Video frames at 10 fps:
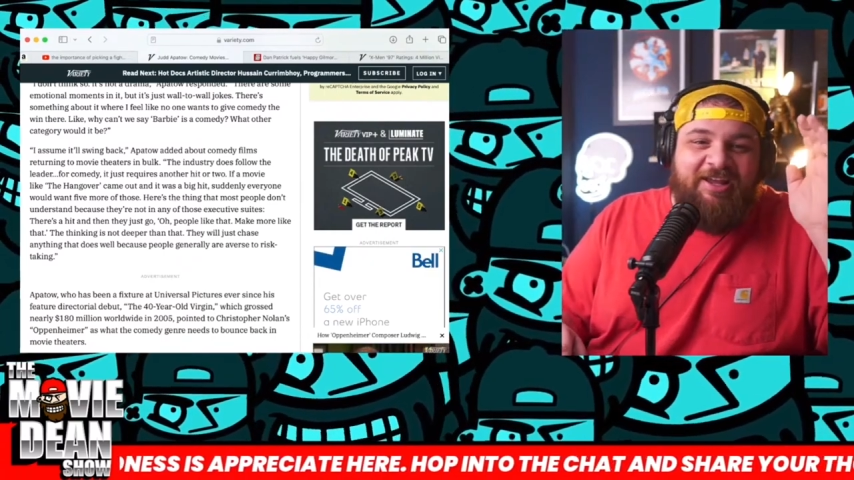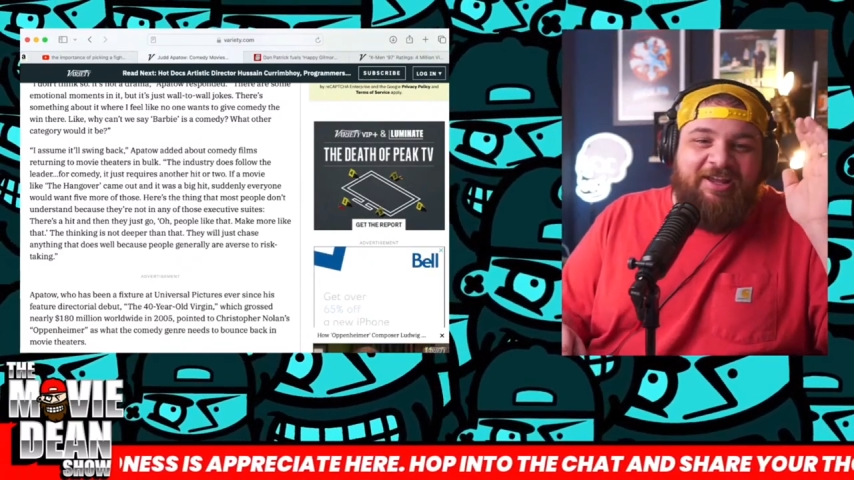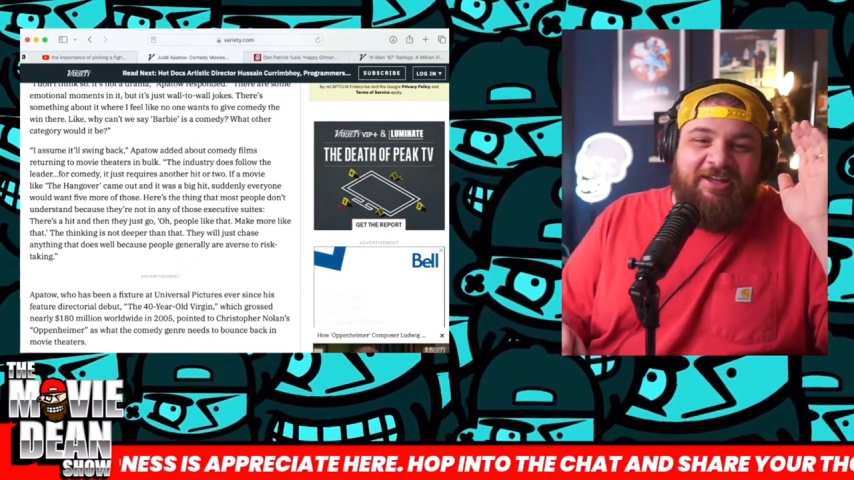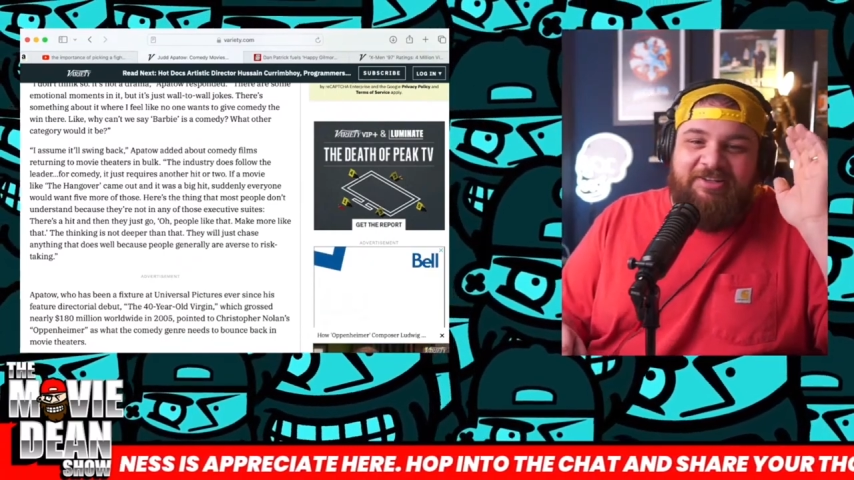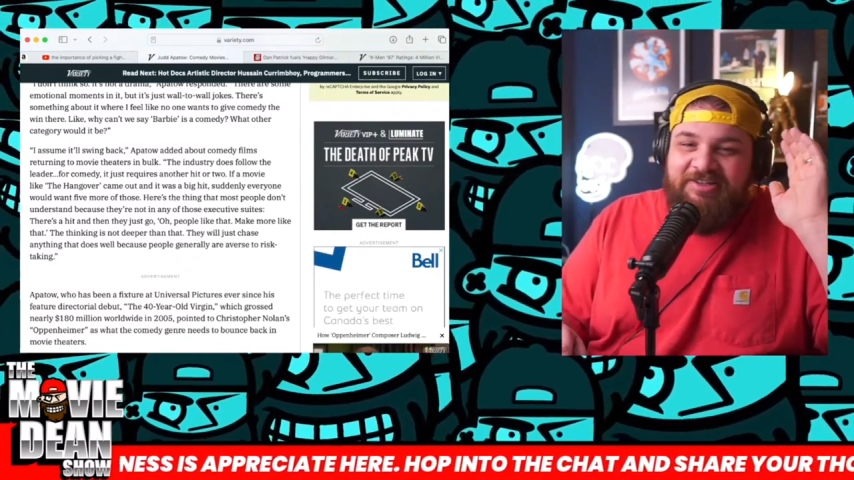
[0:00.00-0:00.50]

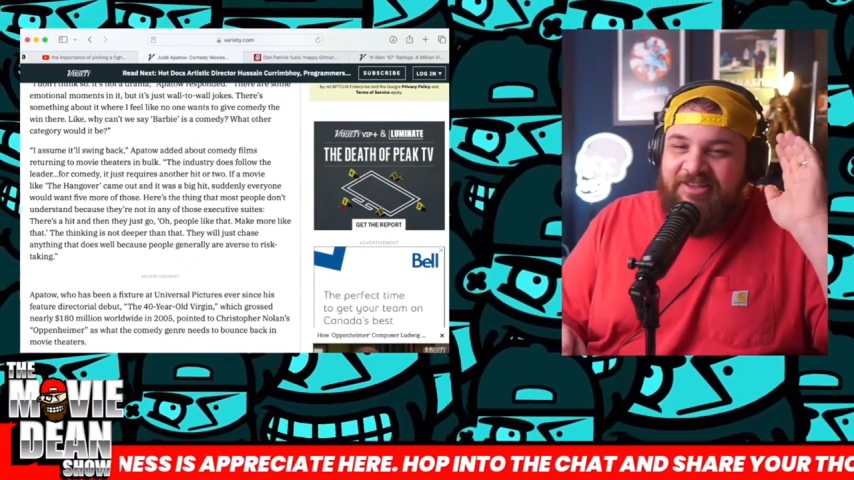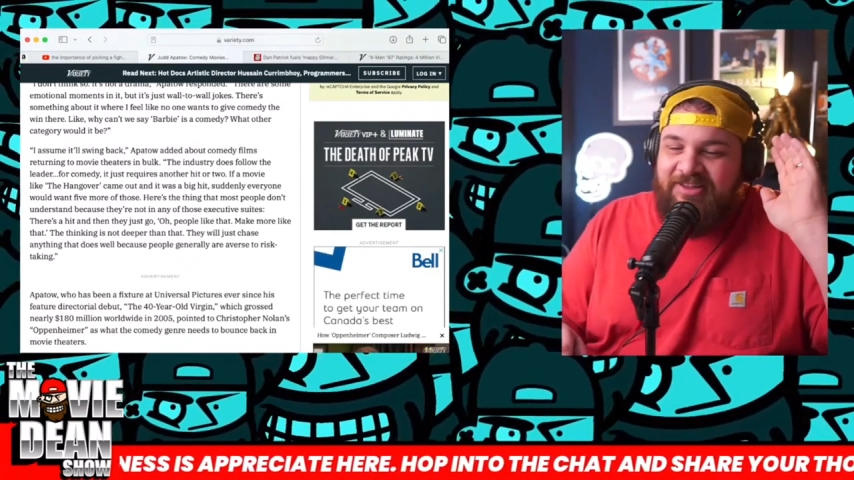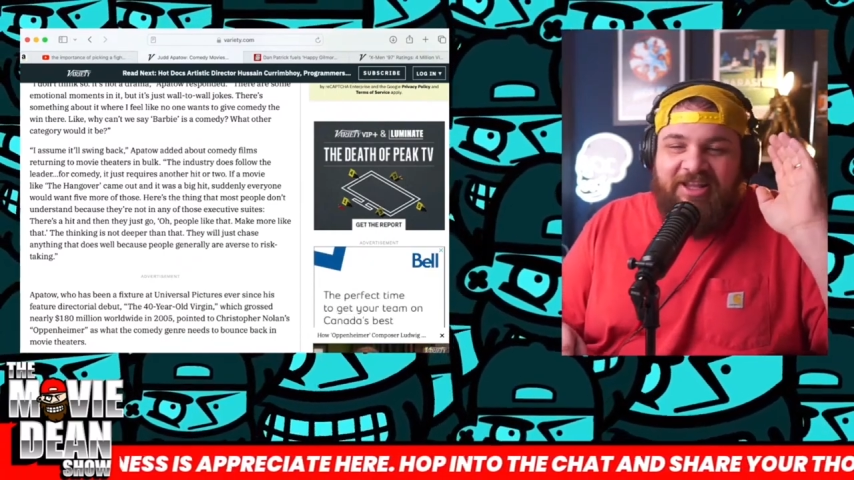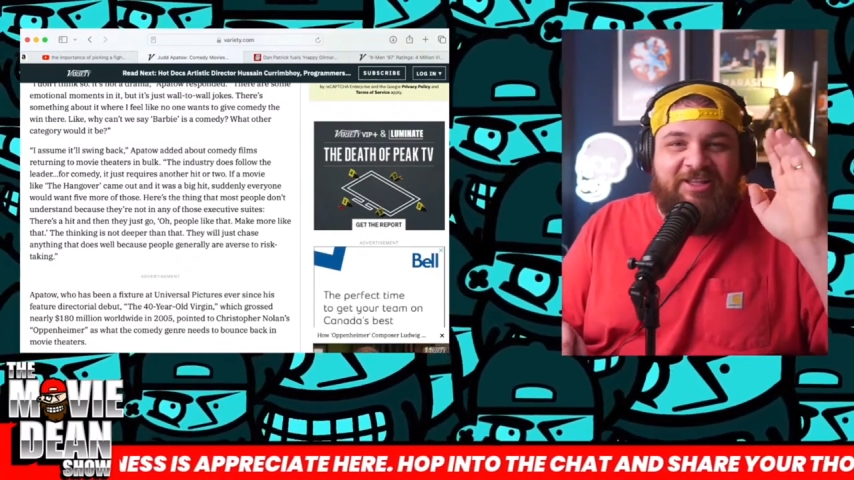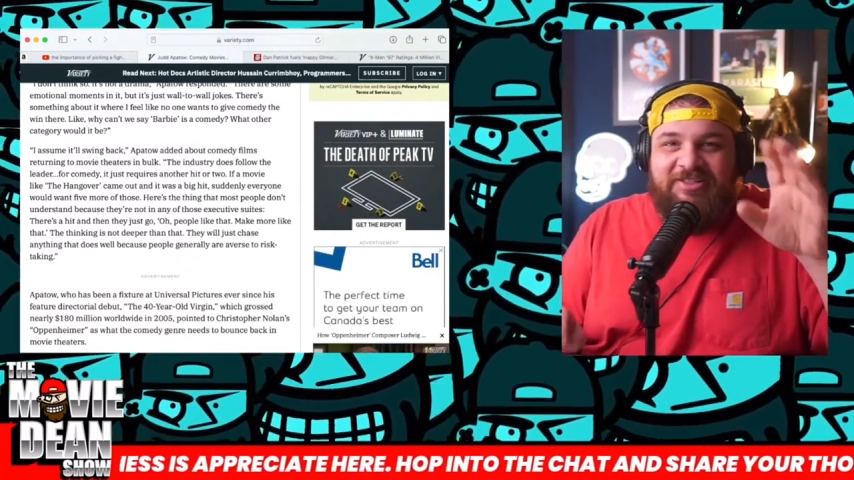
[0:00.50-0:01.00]
And
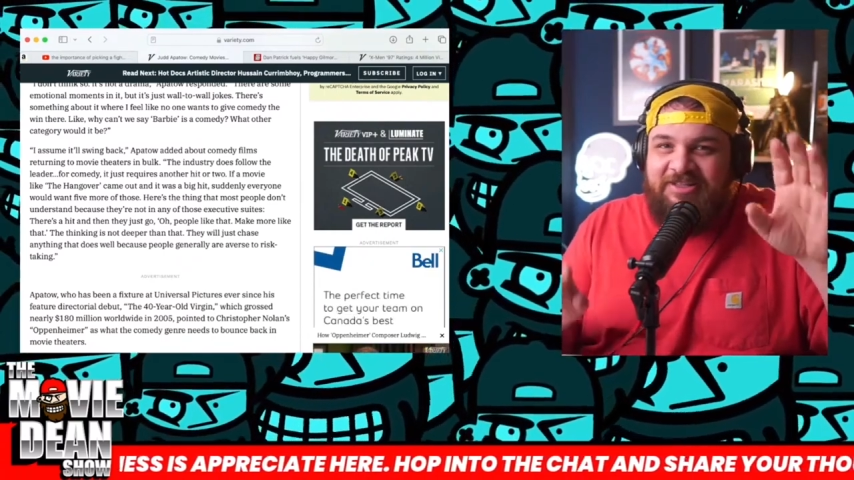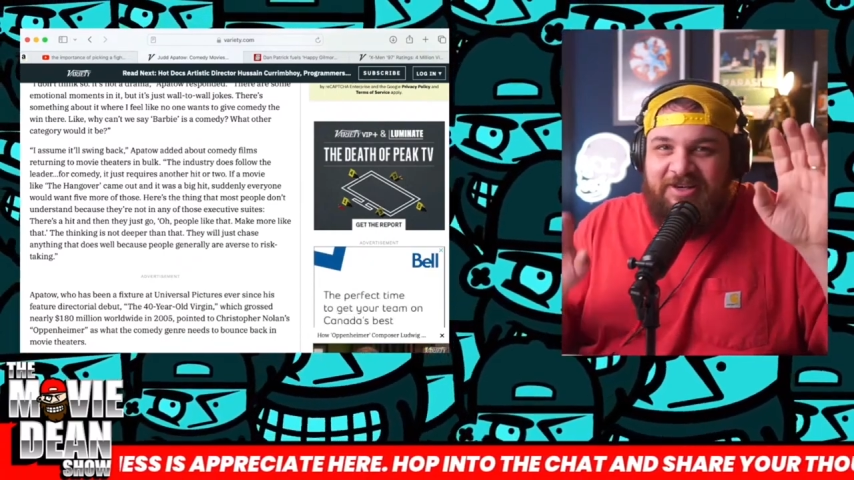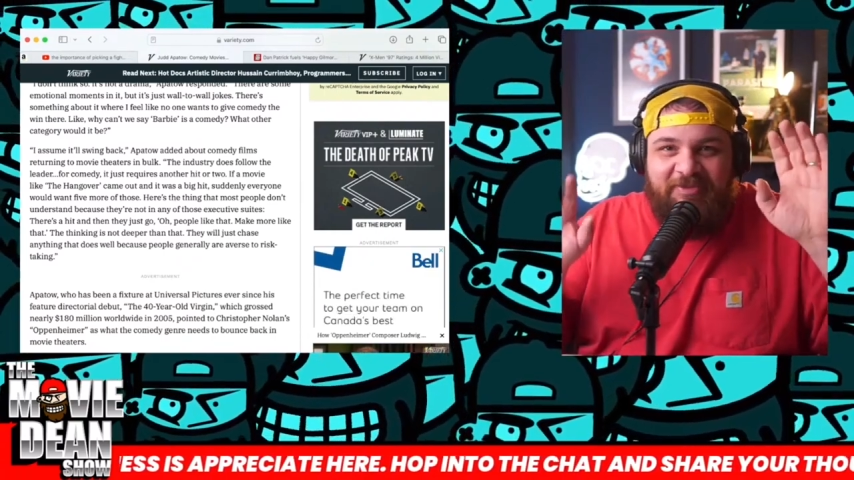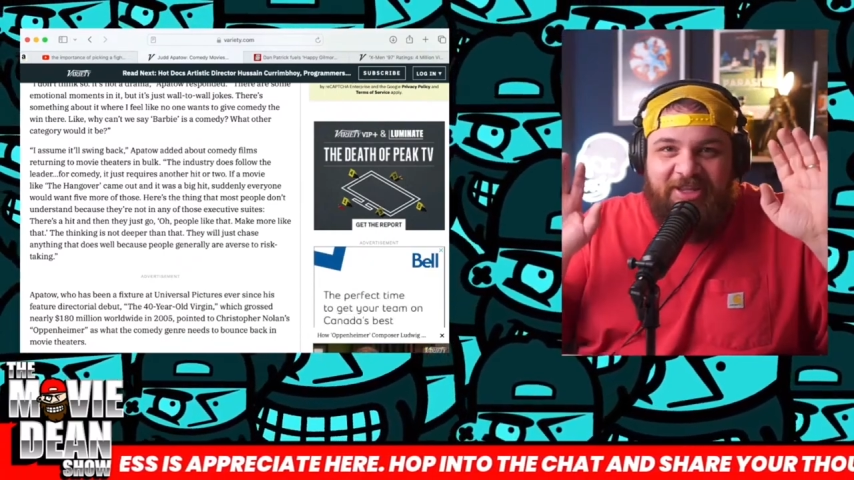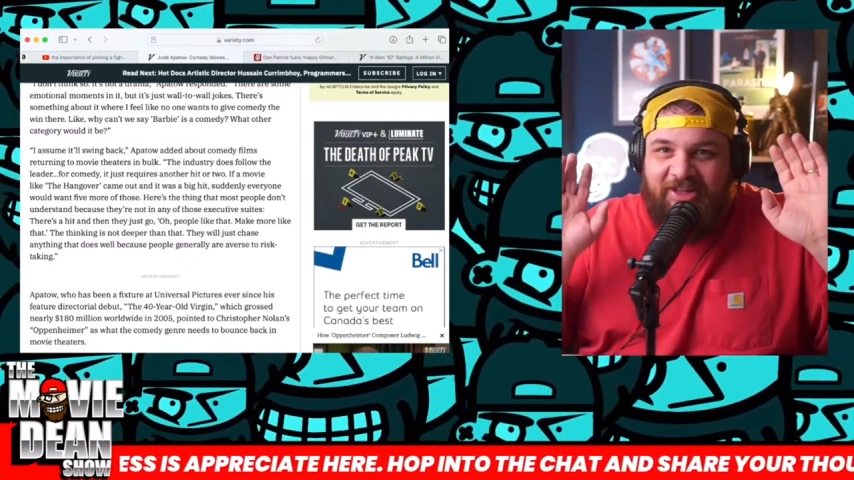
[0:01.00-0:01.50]
like it's
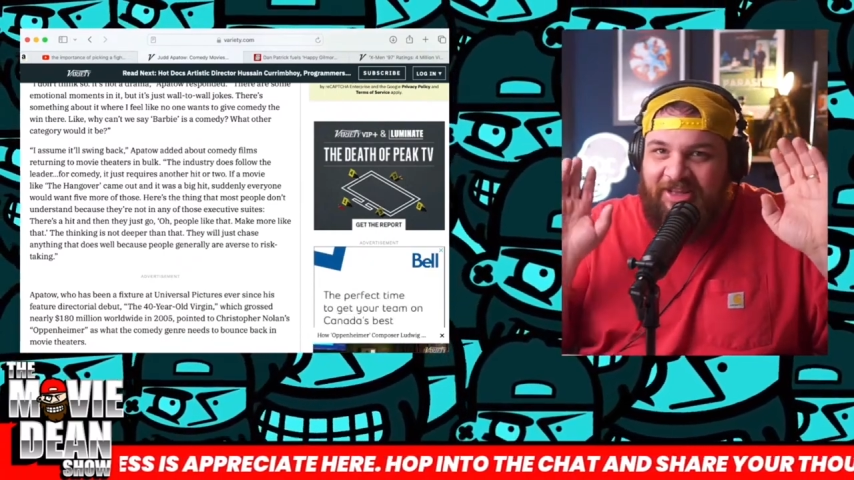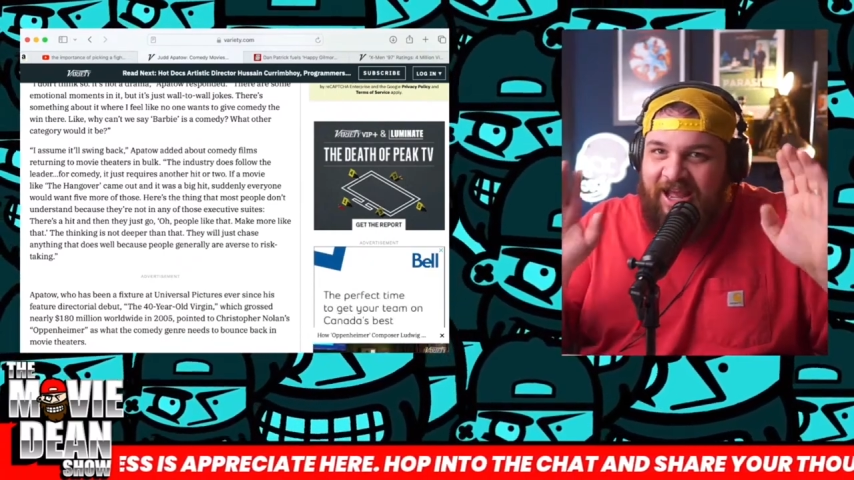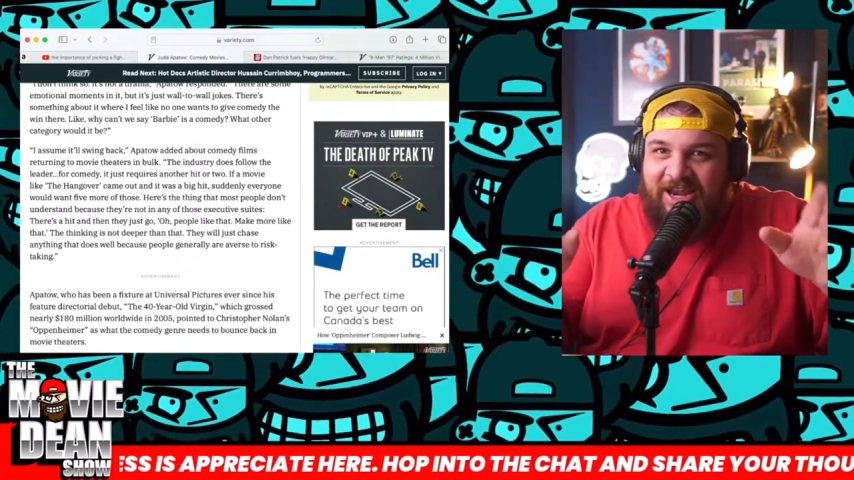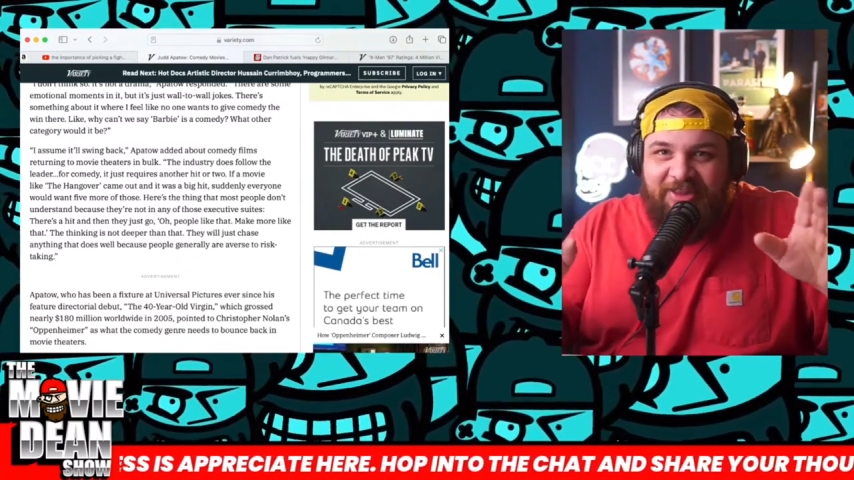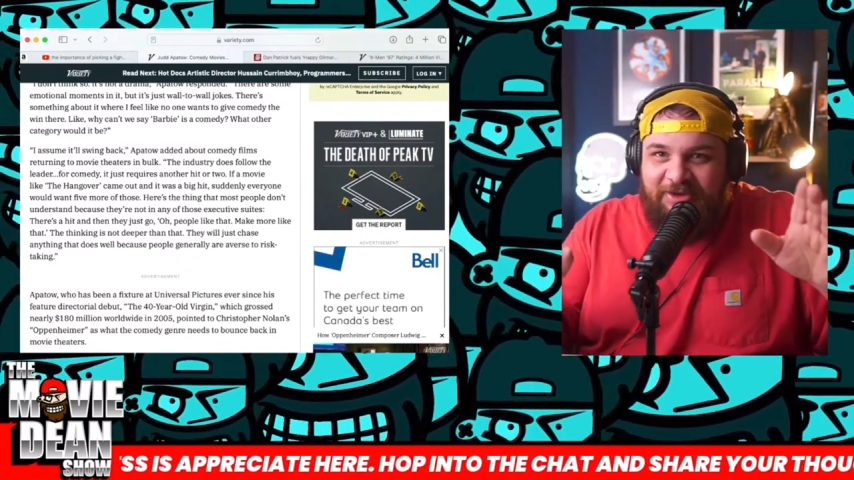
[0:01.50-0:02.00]
going to be a
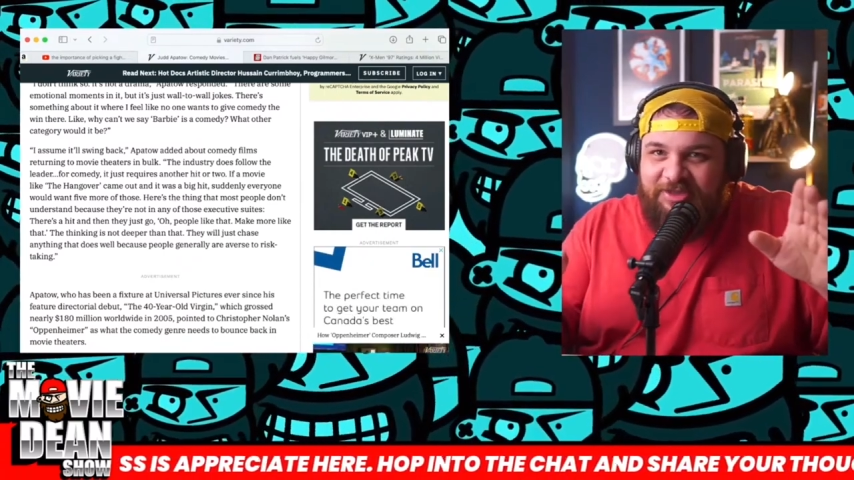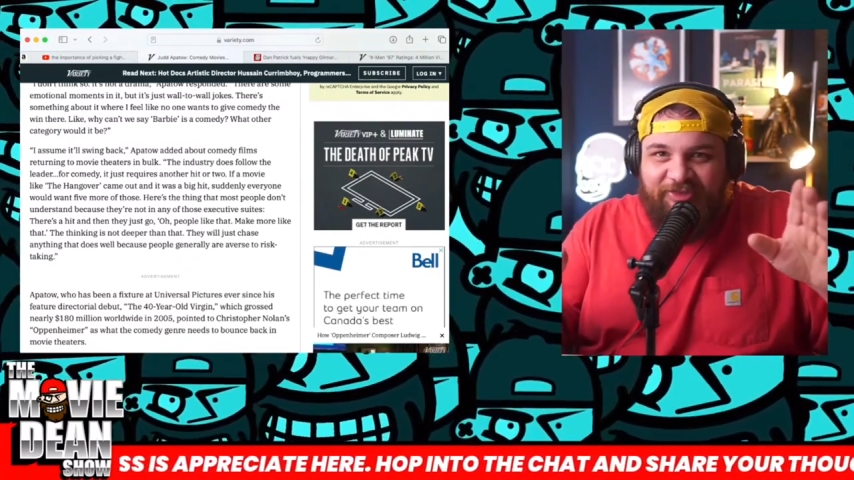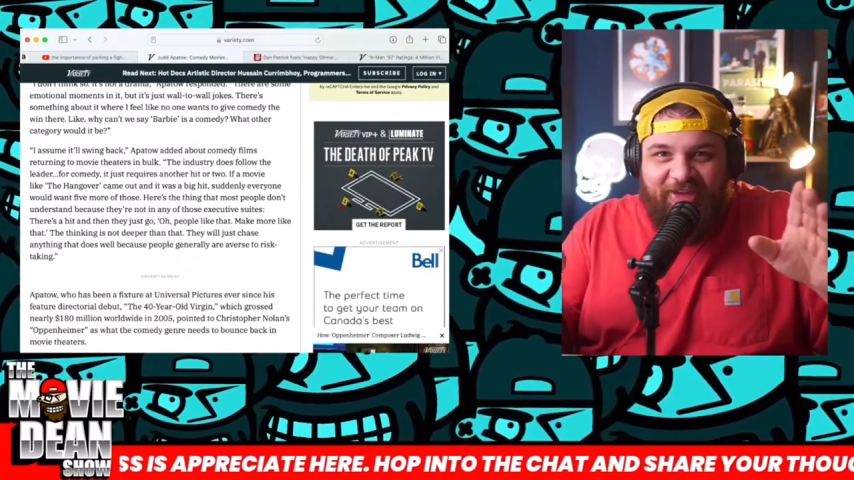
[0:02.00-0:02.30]
lot of those